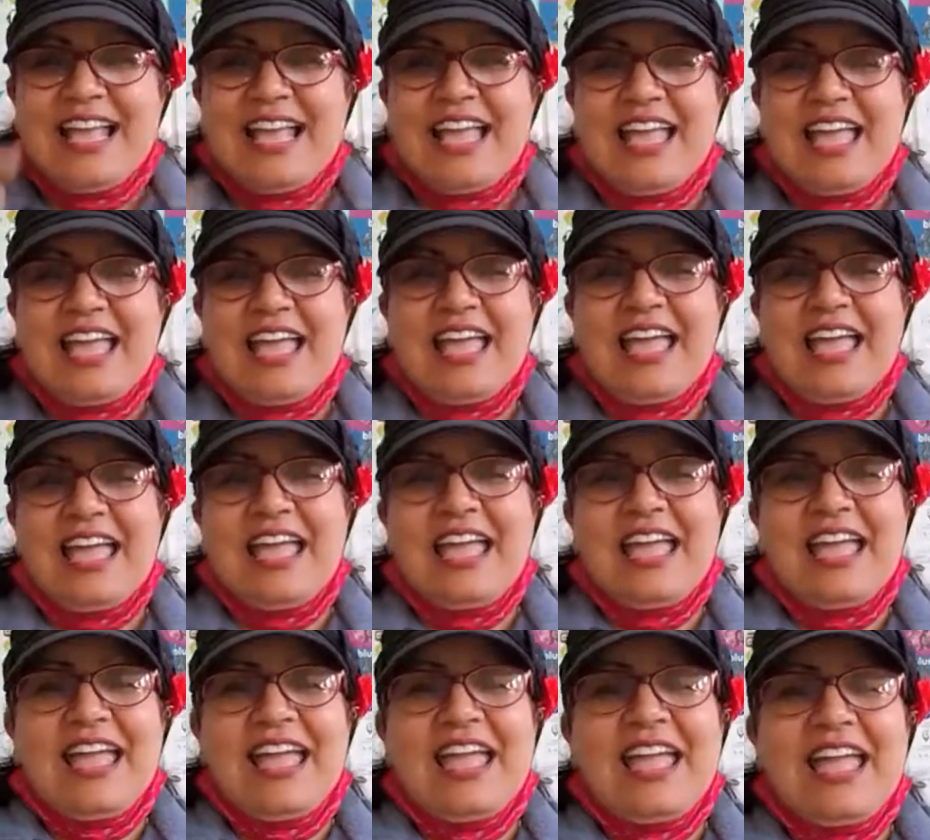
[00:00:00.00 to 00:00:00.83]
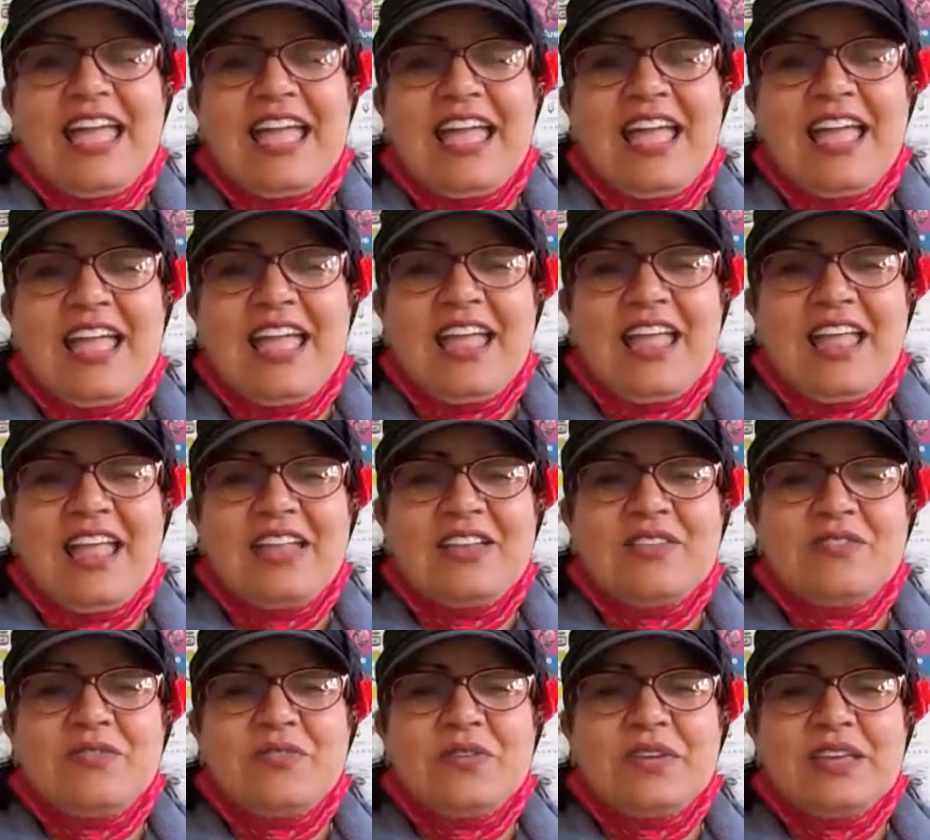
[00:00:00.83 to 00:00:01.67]

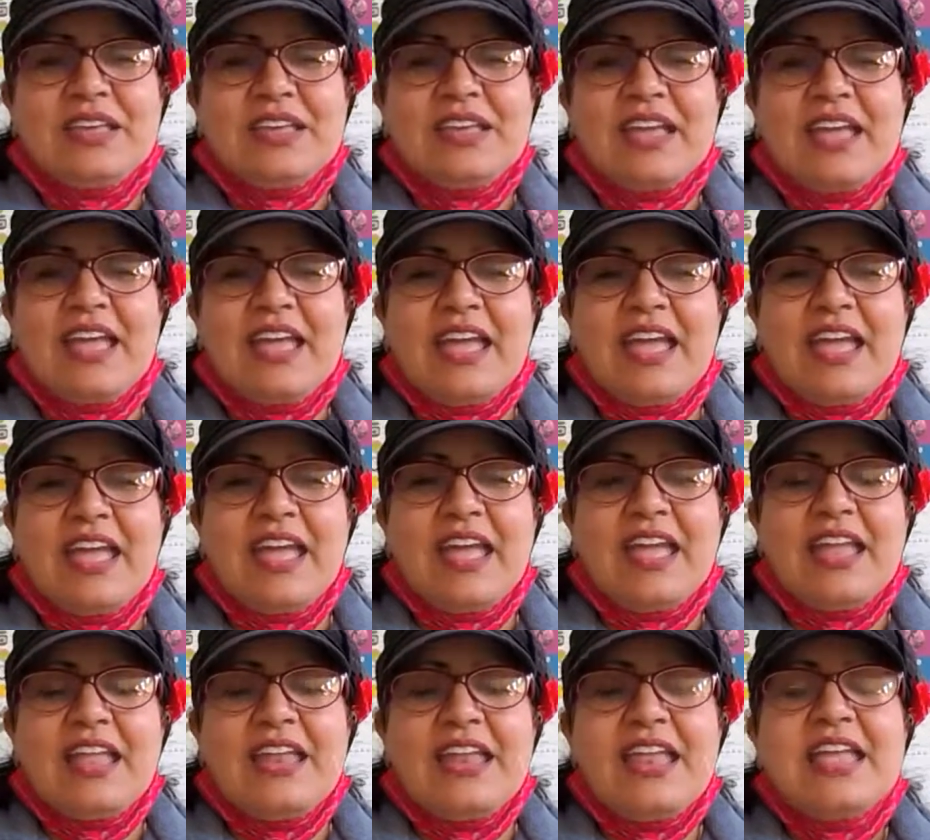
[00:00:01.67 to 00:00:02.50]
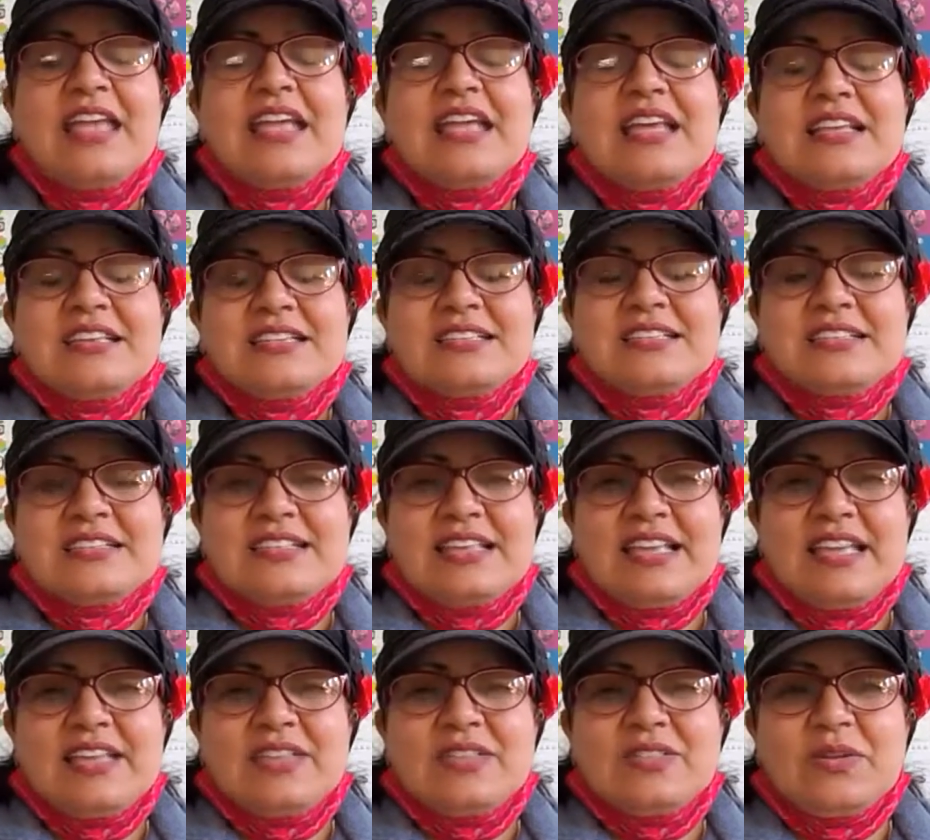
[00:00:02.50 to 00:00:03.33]
And we can
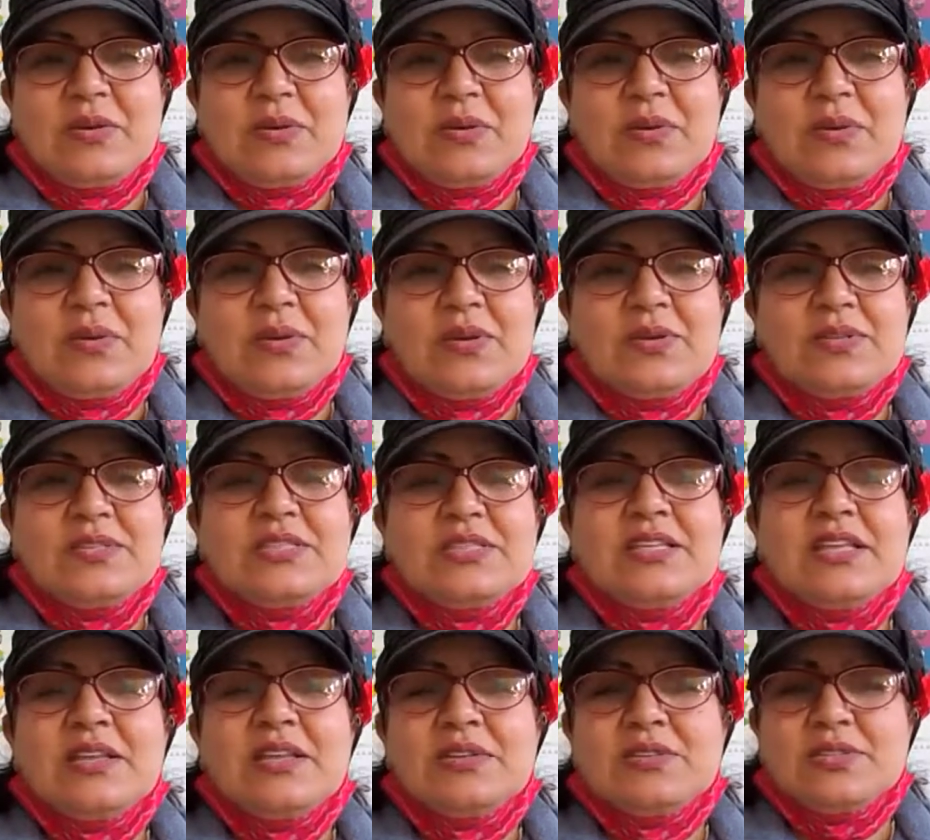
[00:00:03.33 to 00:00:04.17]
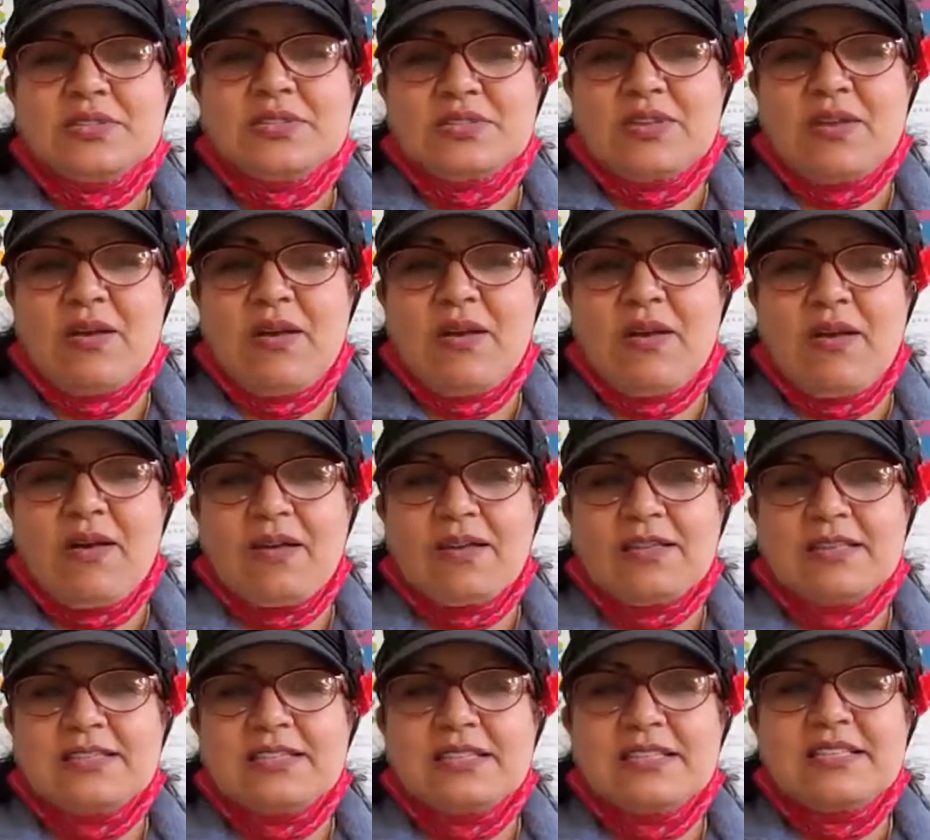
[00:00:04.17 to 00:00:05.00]
sing those
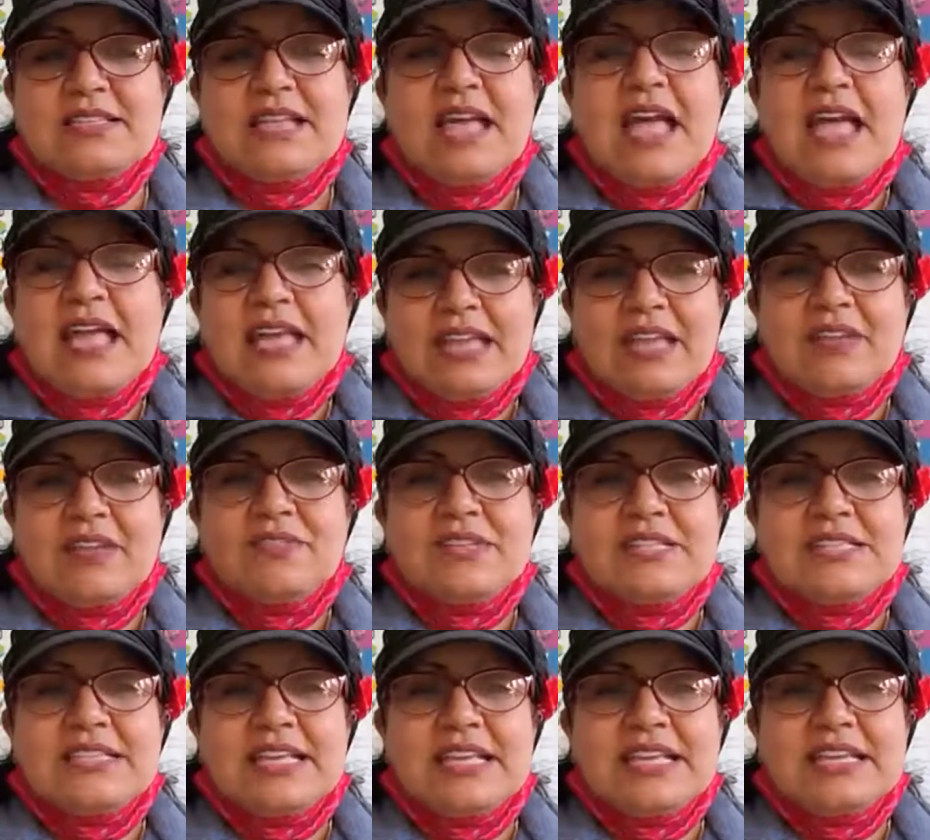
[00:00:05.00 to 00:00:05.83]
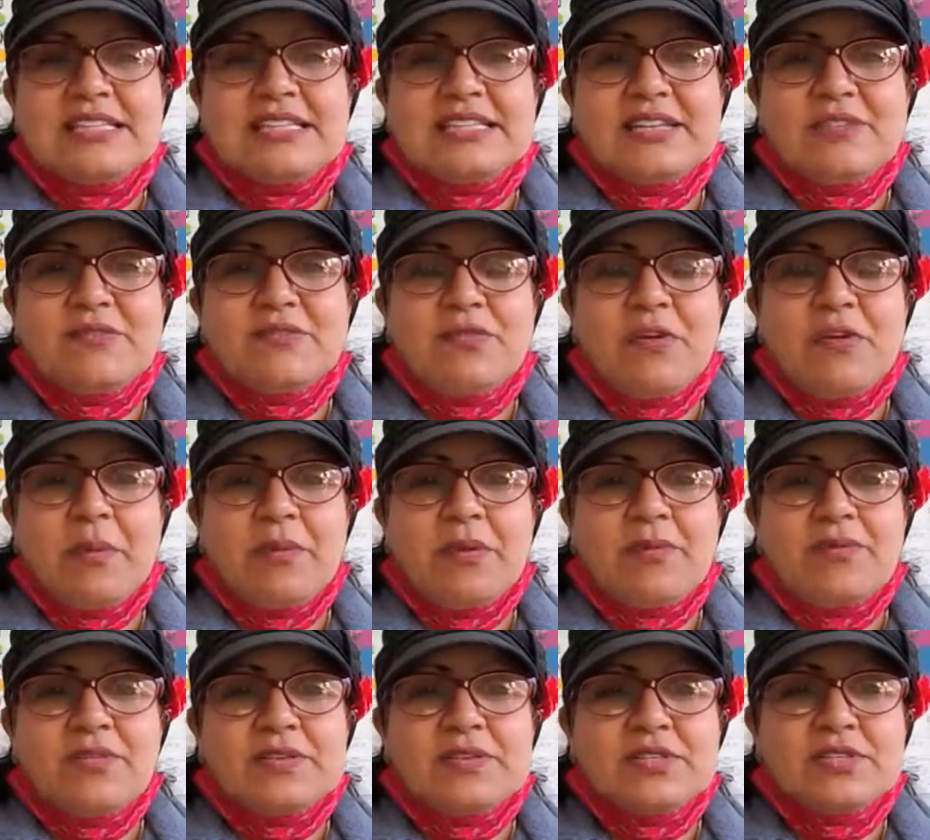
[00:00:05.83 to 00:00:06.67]
songs. This Can we sing it in
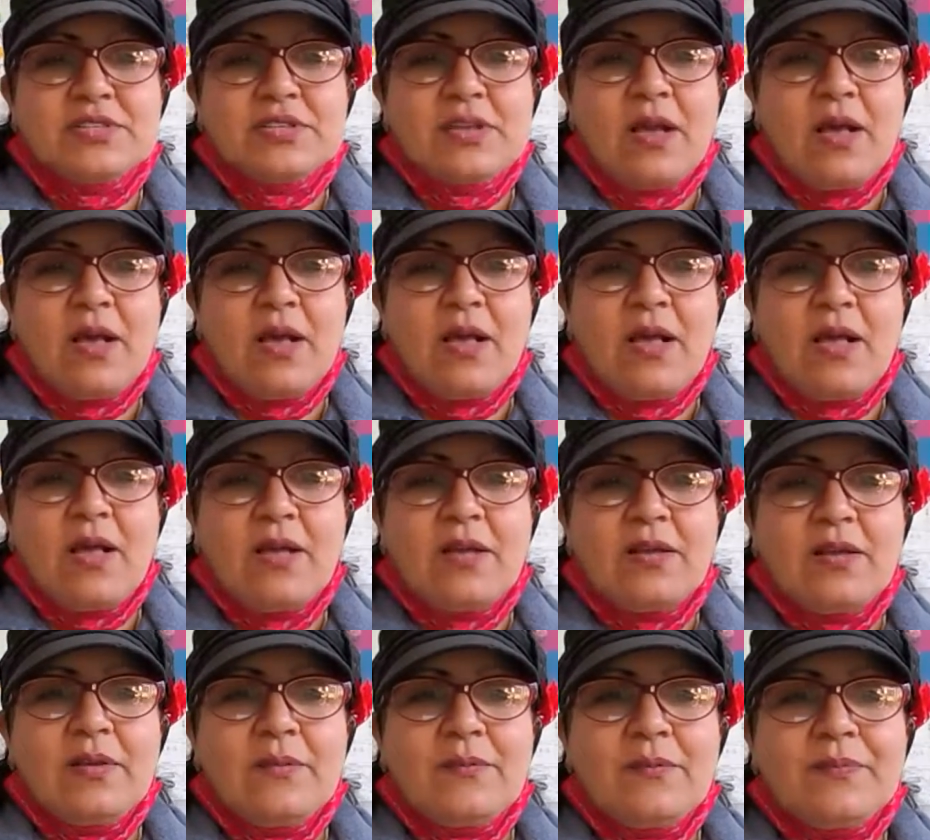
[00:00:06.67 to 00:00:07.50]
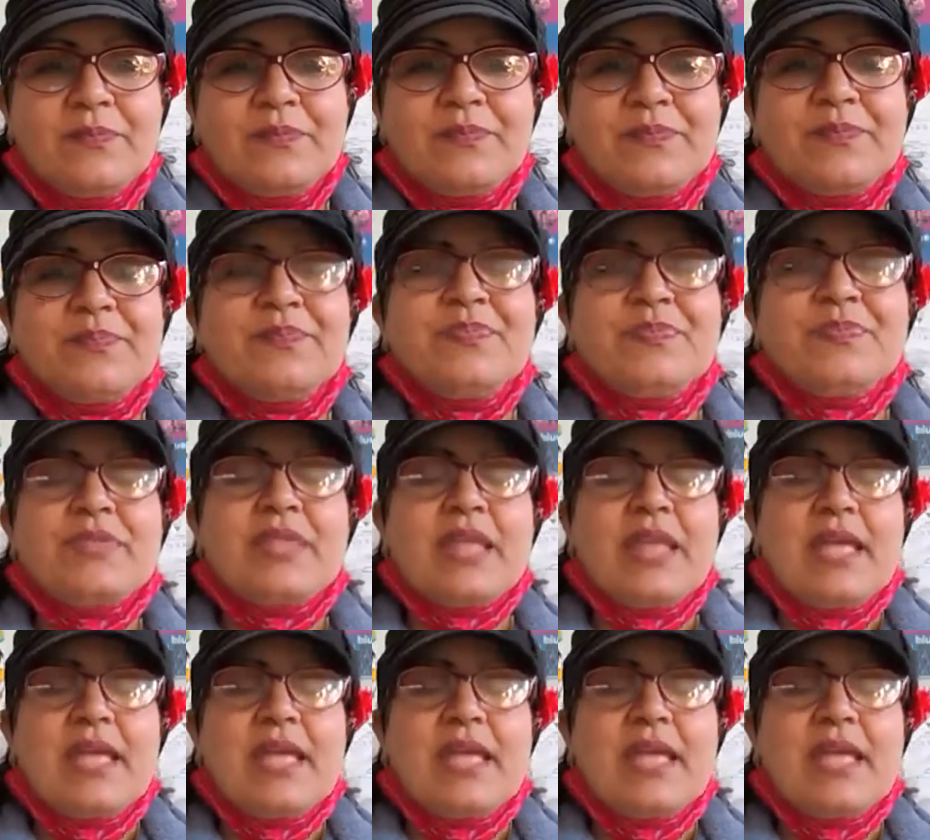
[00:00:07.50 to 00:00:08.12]
form of a song? Hmm?